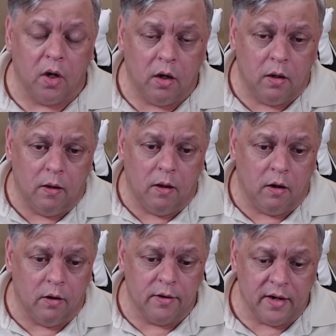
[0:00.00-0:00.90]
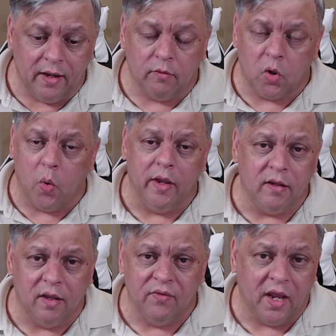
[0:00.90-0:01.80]
are not
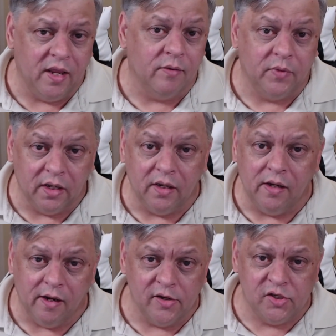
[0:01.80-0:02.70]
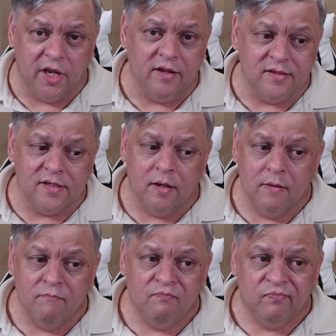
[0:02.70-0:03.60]
quite giving AMD a chance,
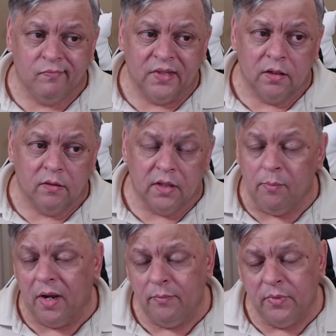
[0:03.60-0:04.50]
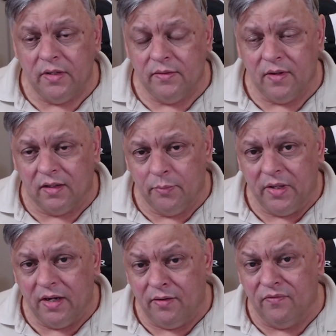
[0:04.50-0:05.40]
they might be a little
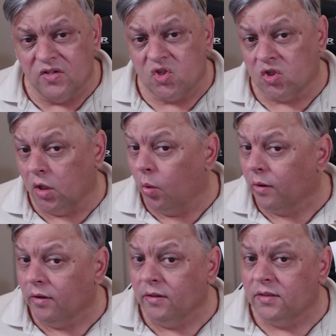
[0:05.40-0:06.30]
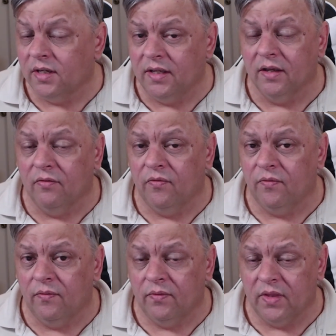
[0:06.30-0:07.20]
bit even slower to give
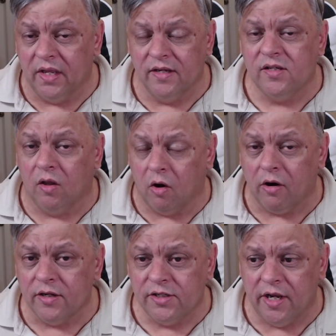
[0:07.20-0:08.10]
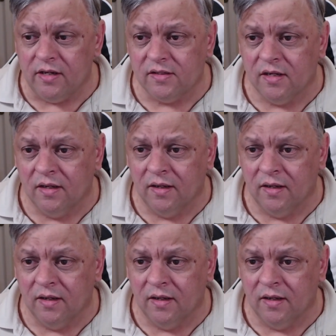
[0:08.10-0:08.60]
the Intel ARC a chance.